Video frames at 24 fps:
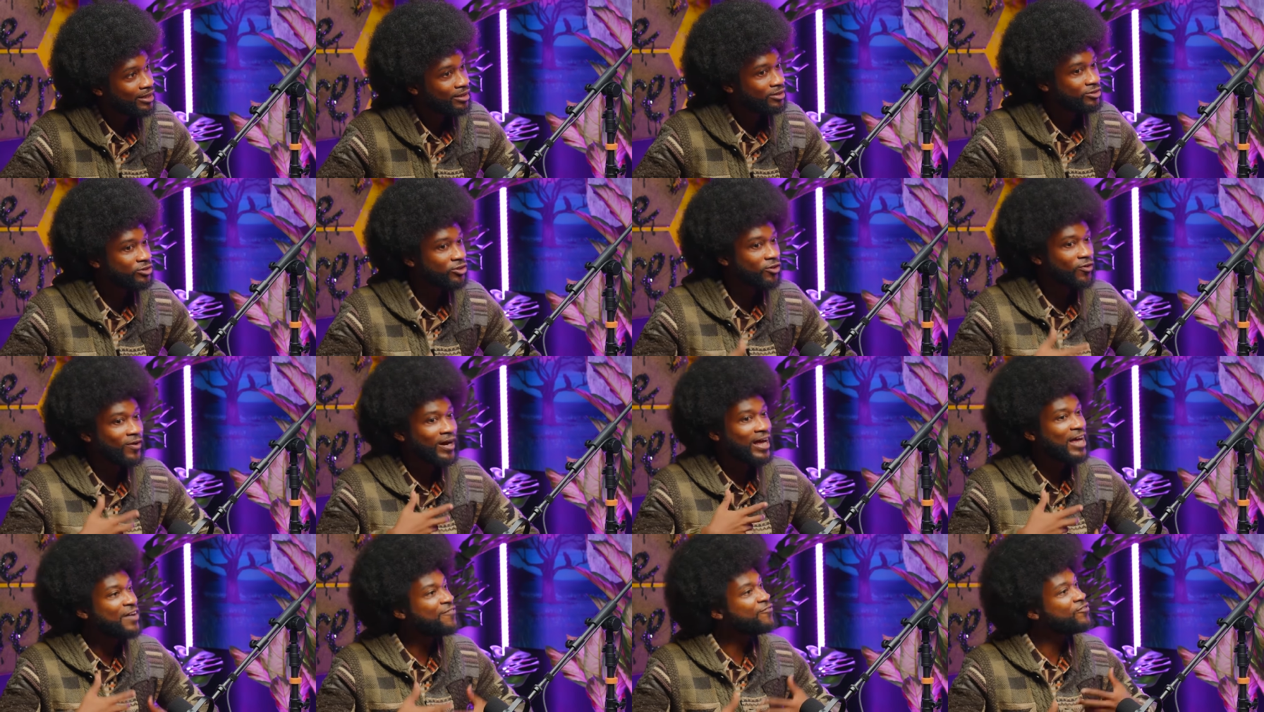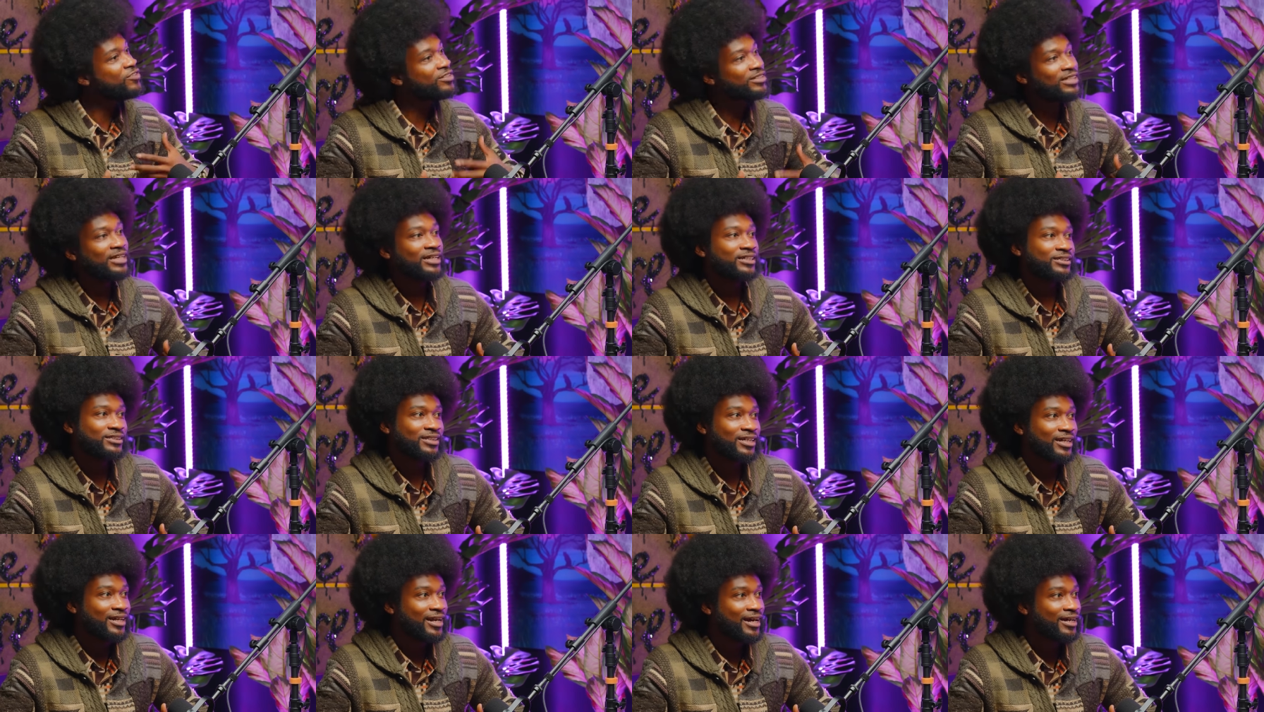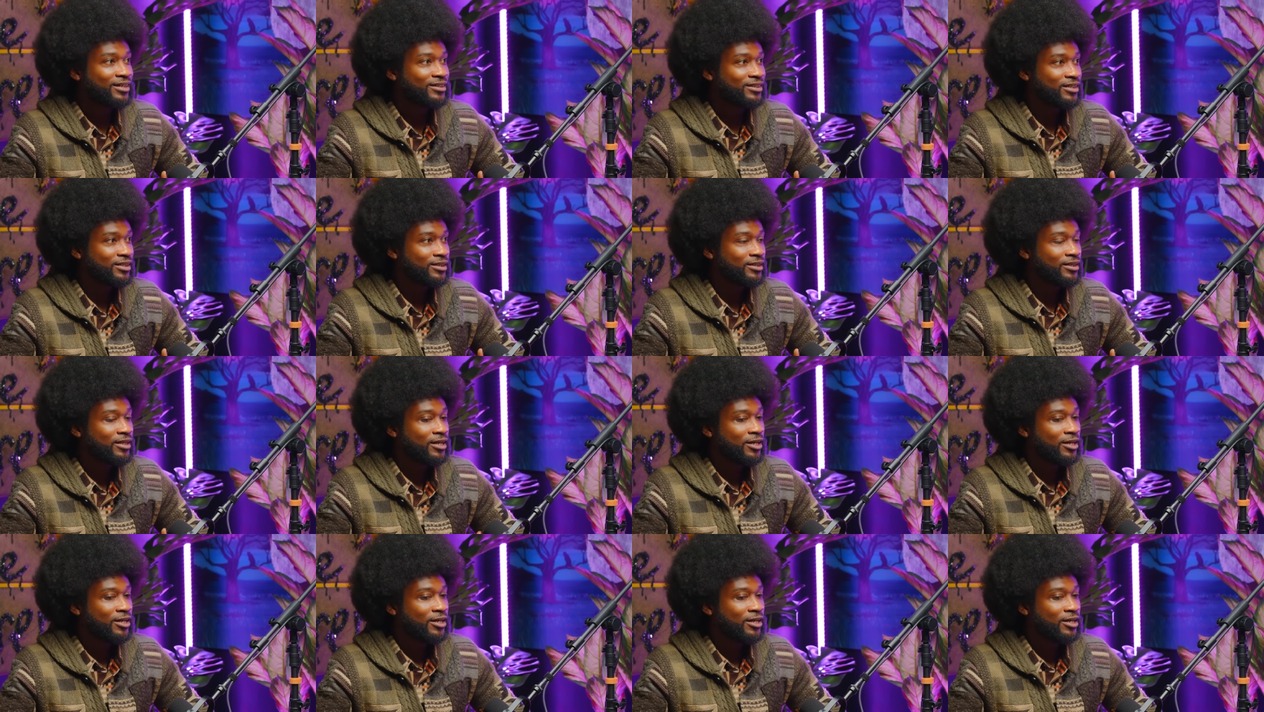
So everything's connected.